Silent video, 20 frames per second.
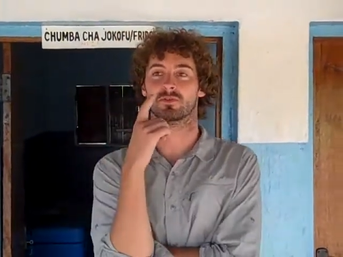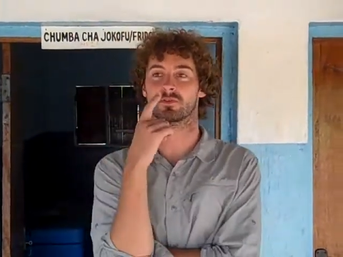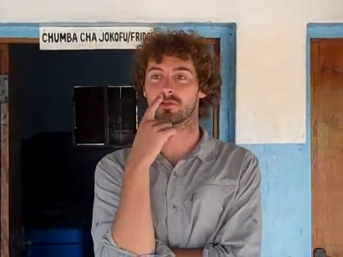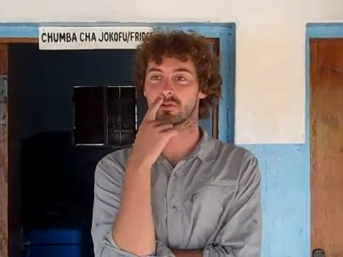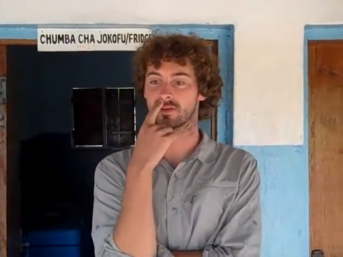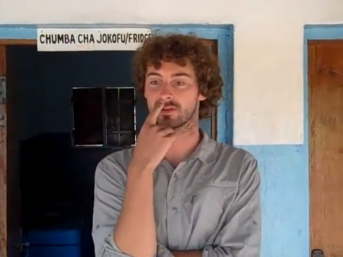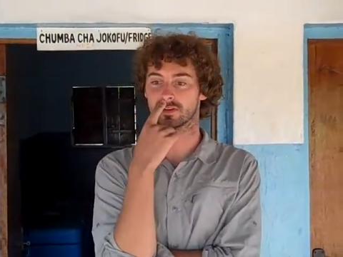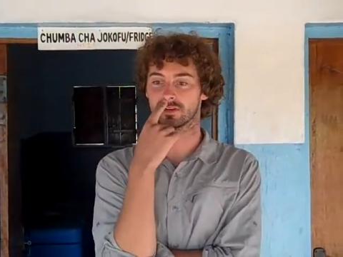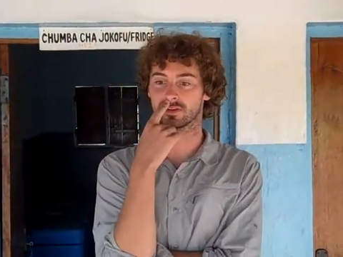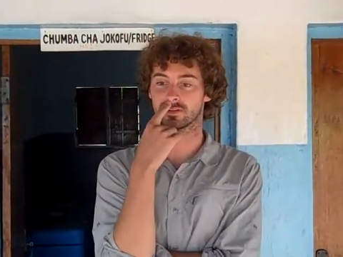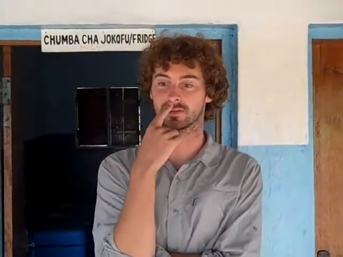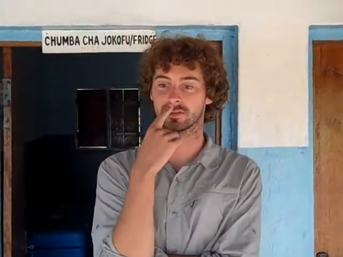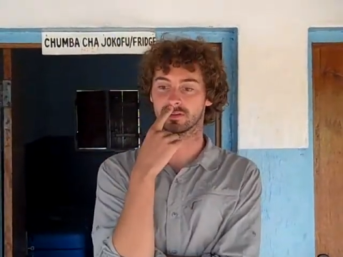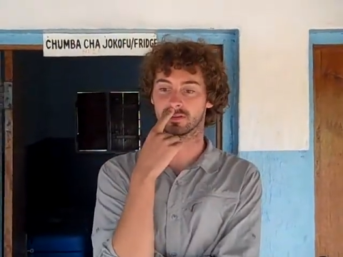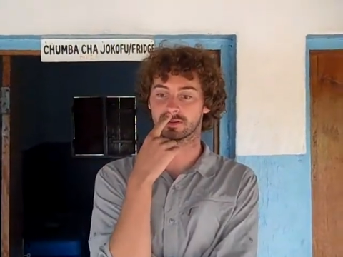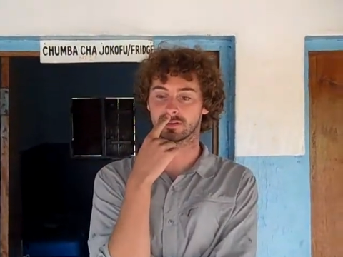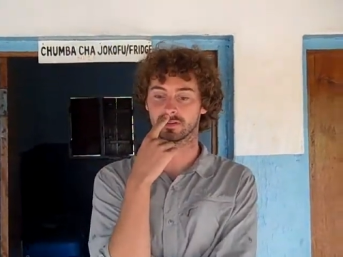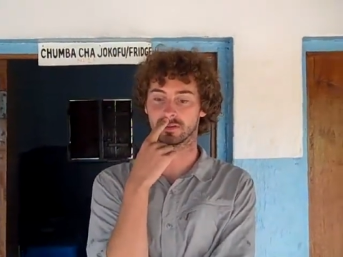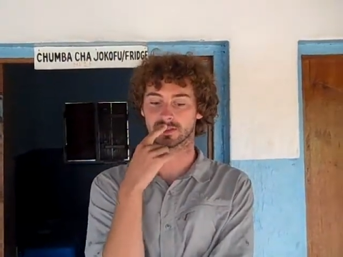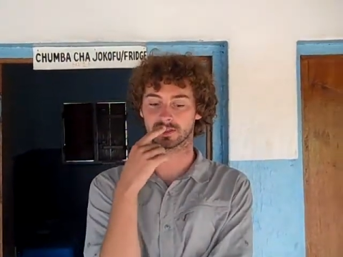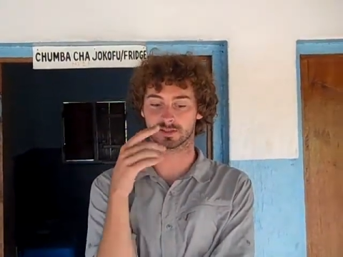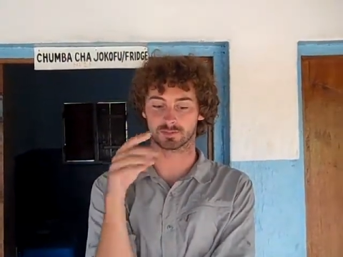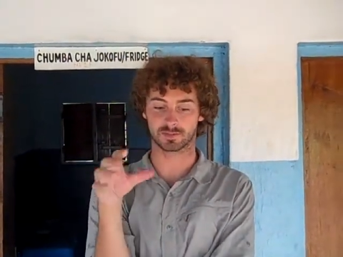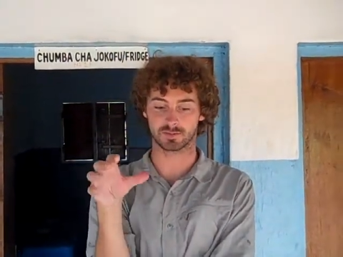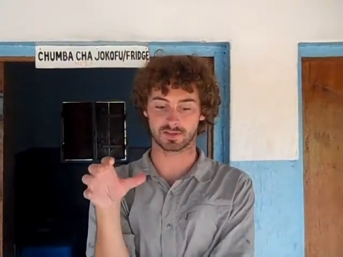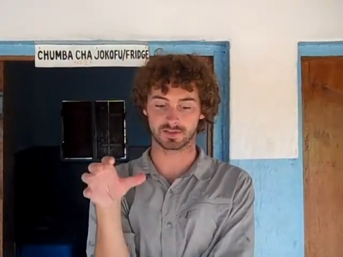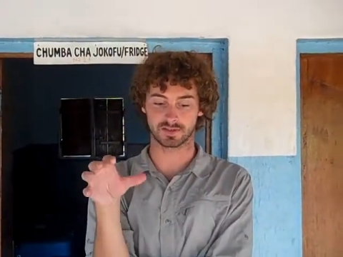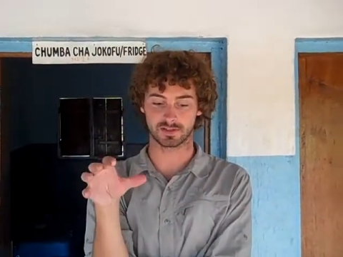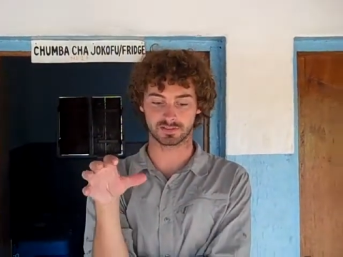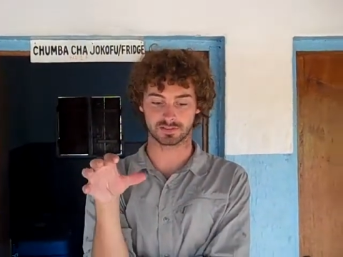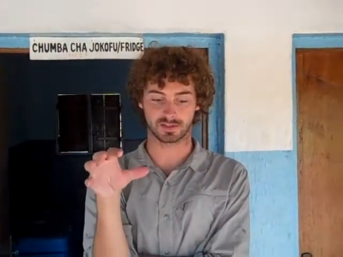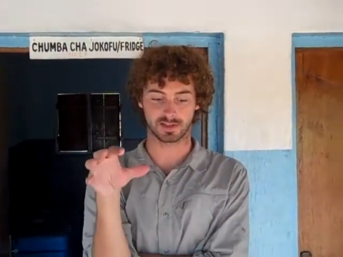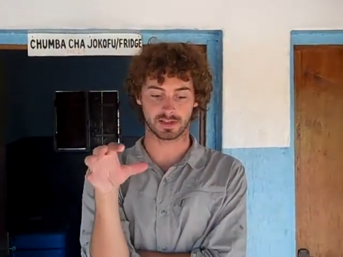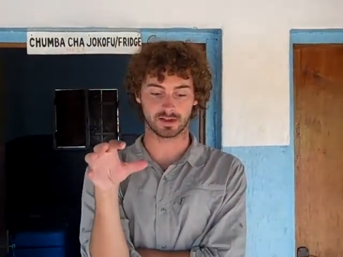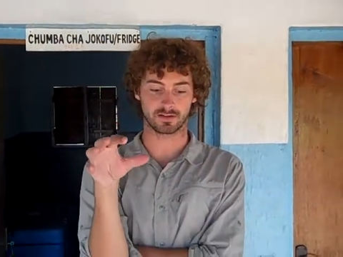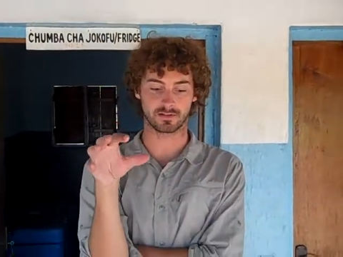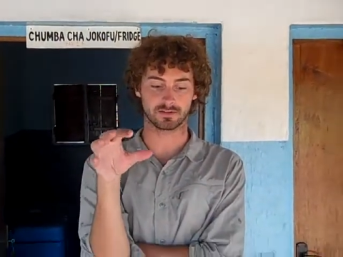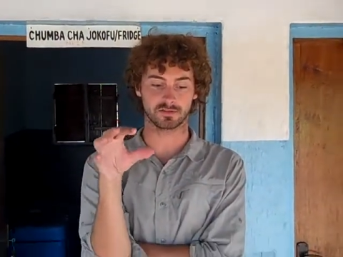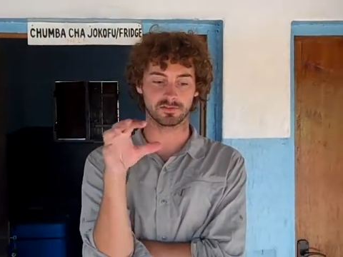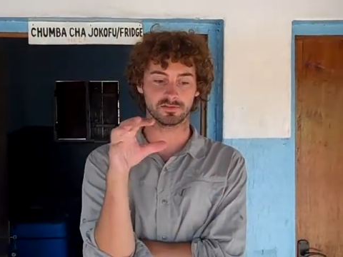we wanted to explain is
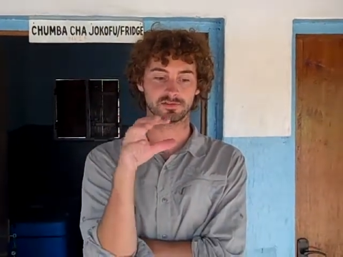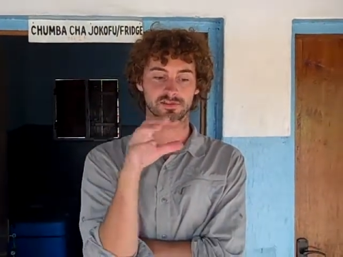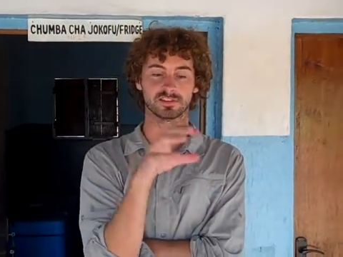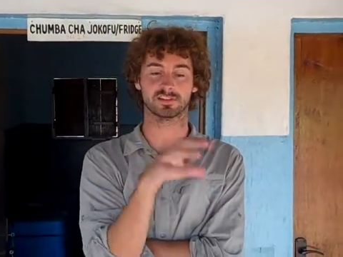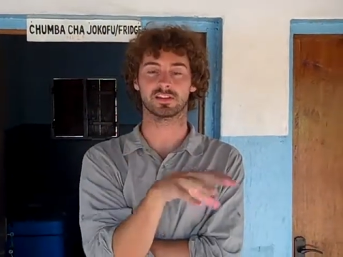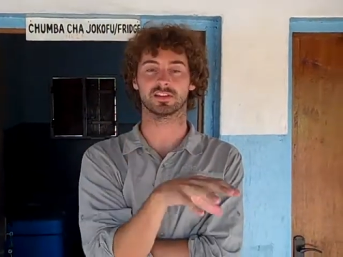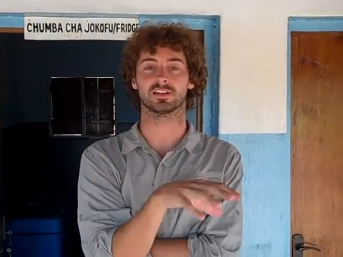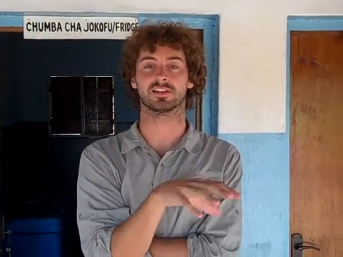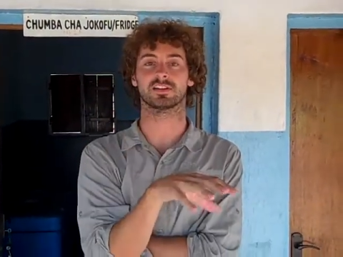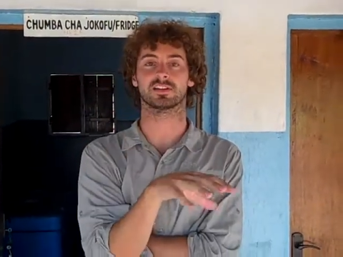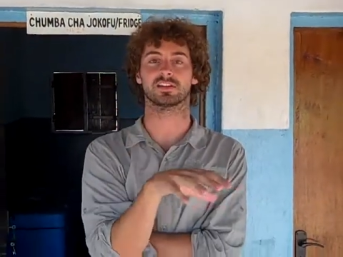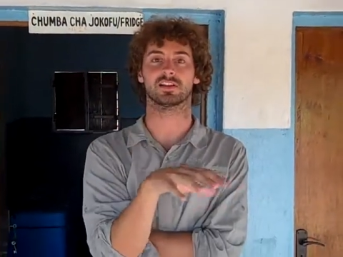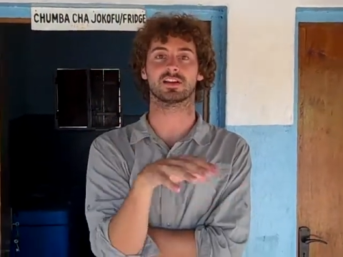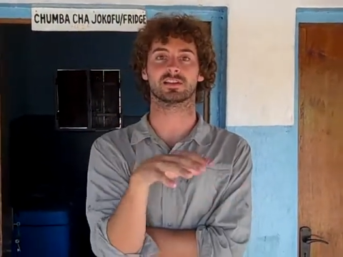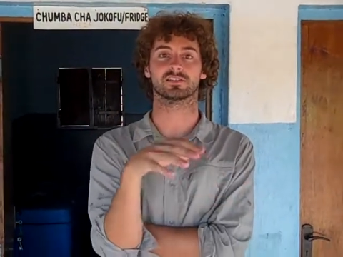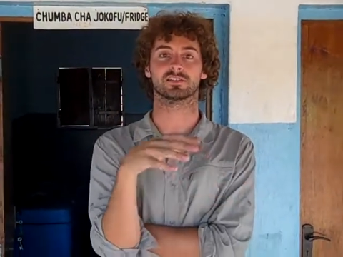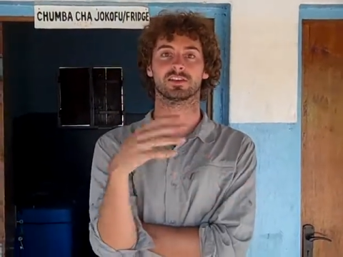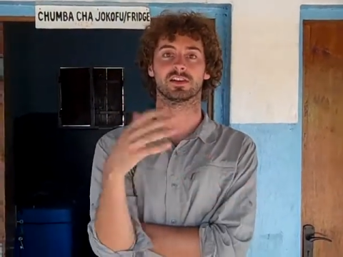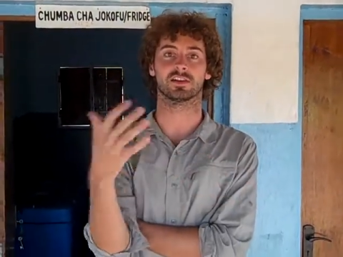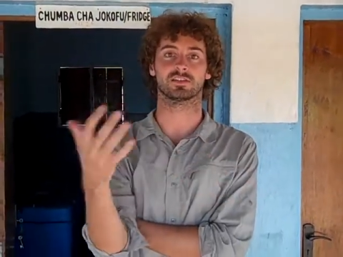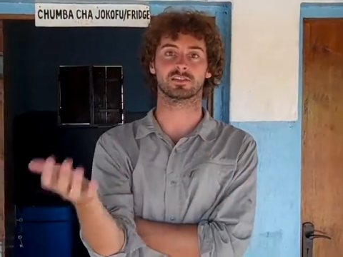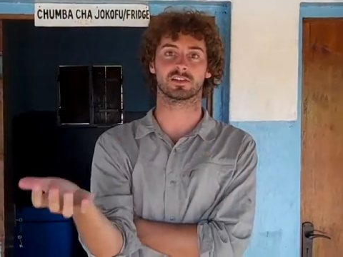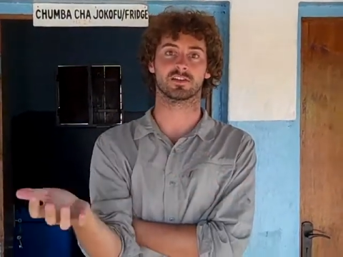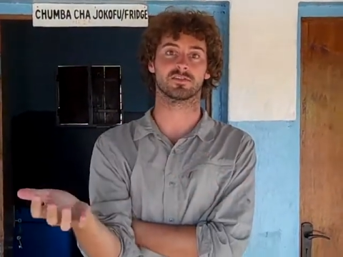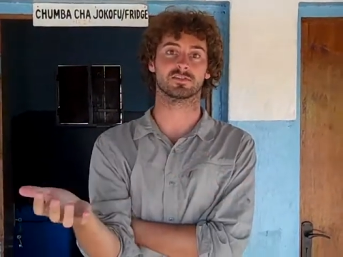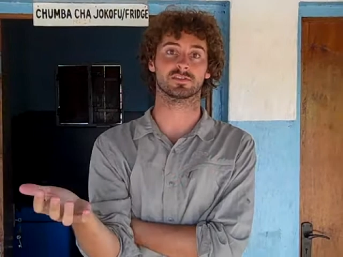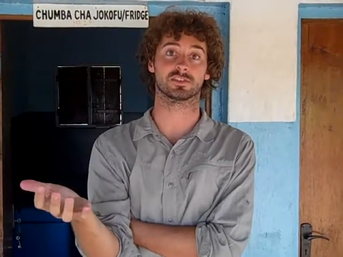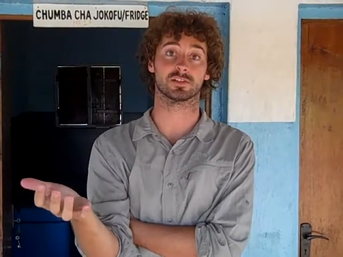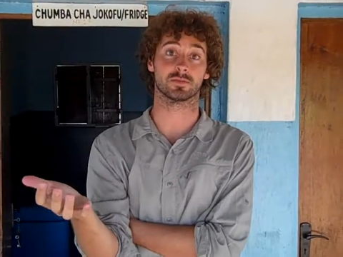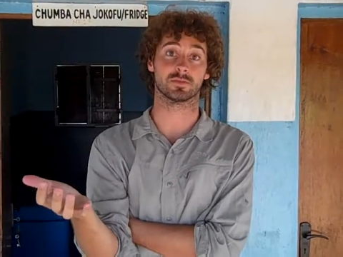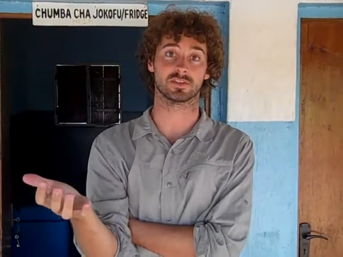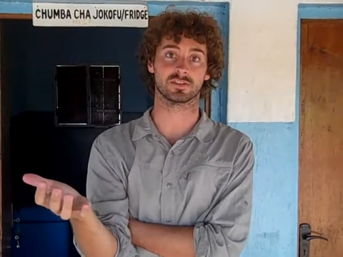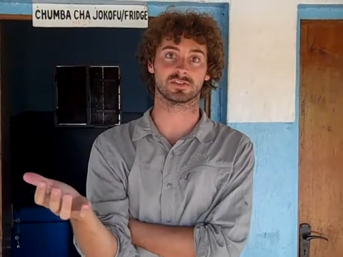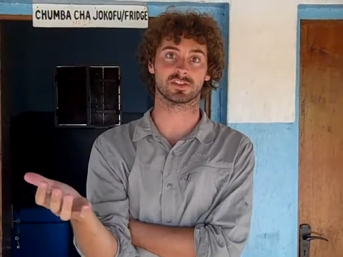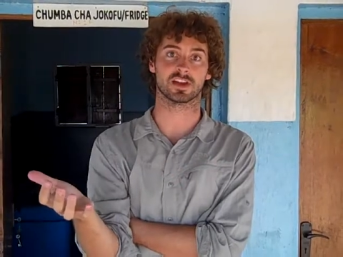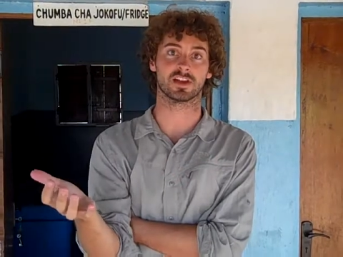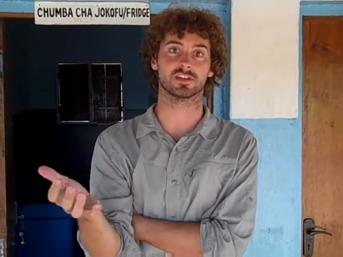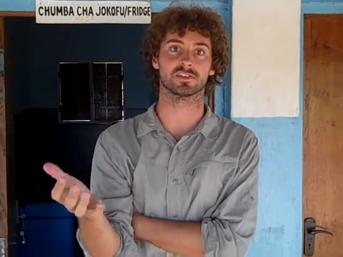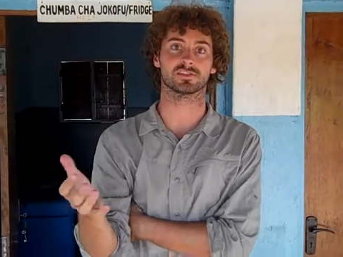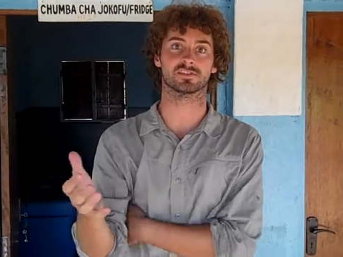how using data can actually uncover some of the
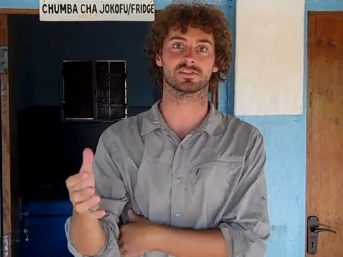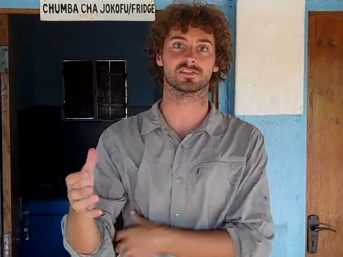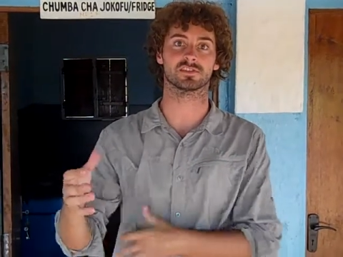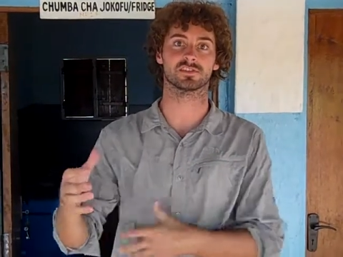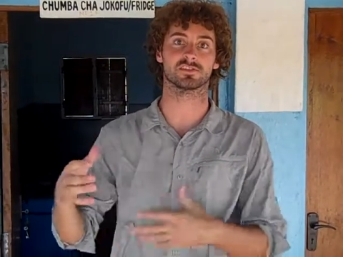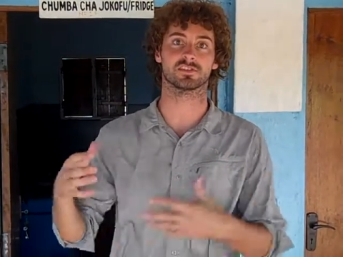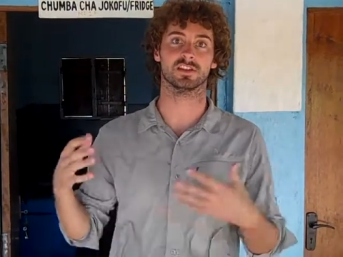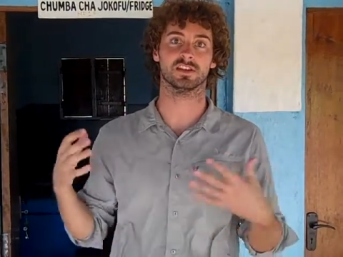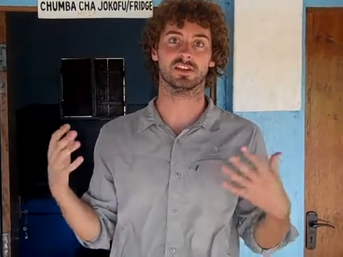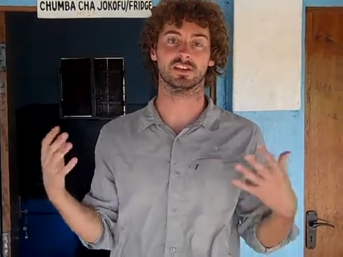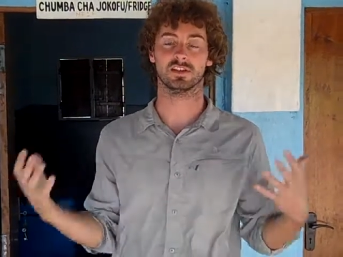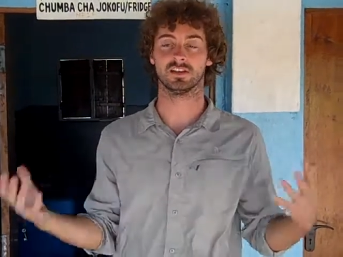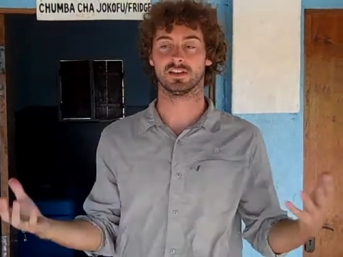challenges